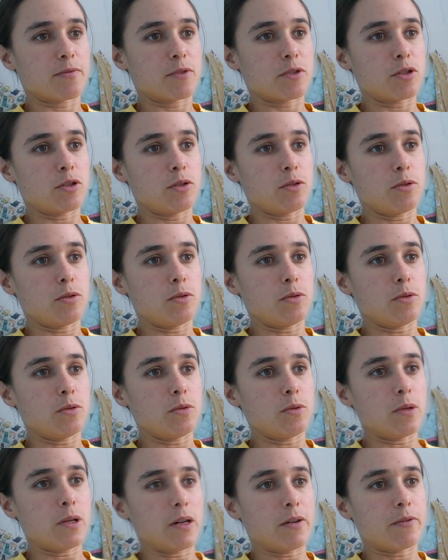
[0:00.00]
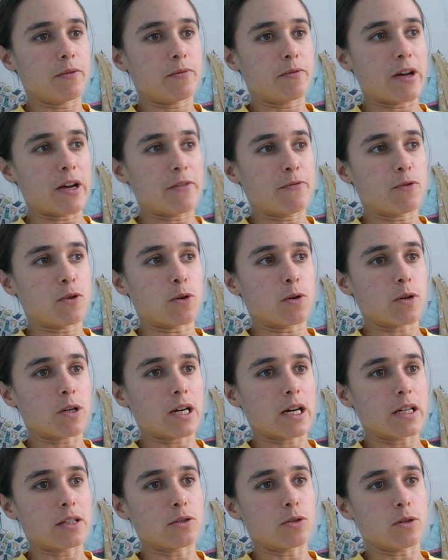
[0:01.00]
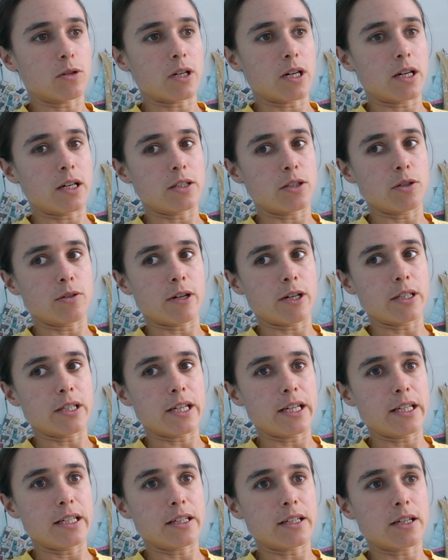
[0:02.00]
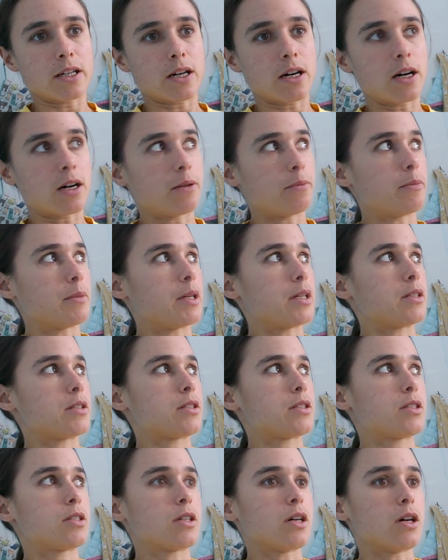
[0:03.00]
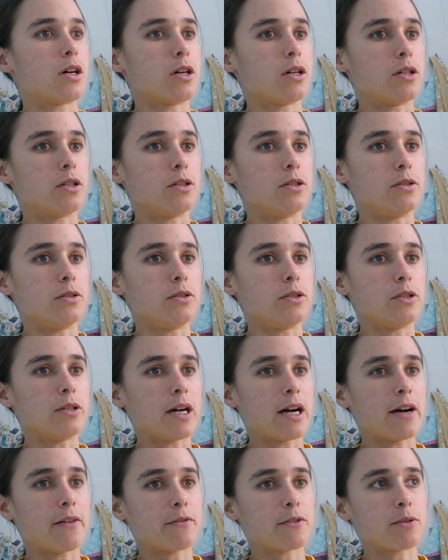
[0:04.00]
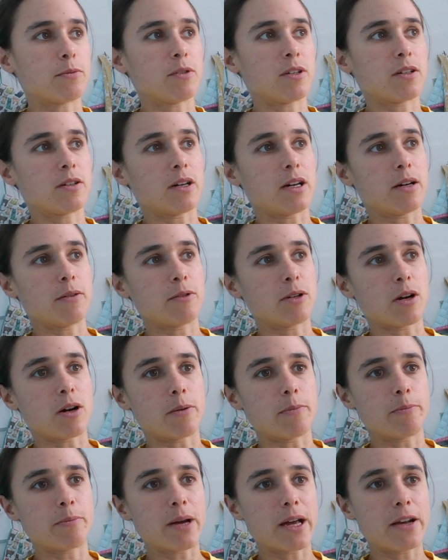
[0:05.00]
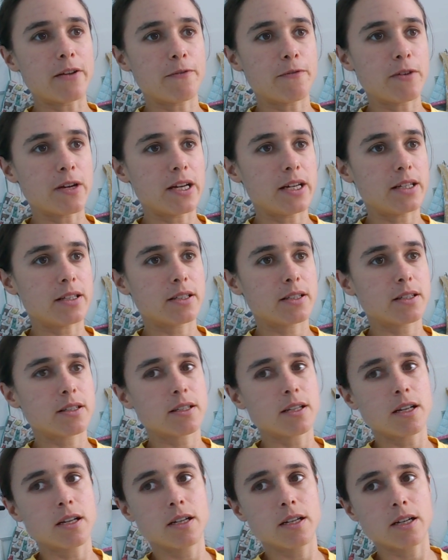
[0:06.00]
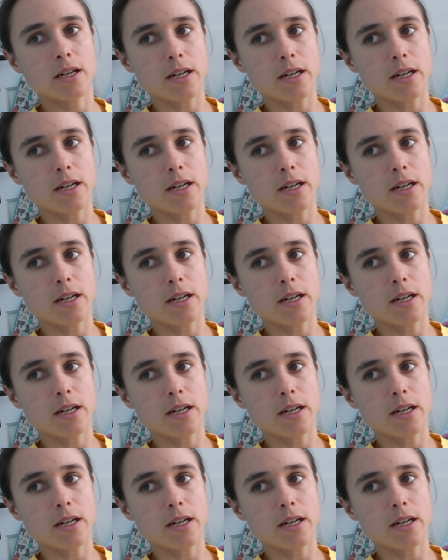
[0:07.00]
you, therefore, cannot earn your own income, so you have to rely on benefits.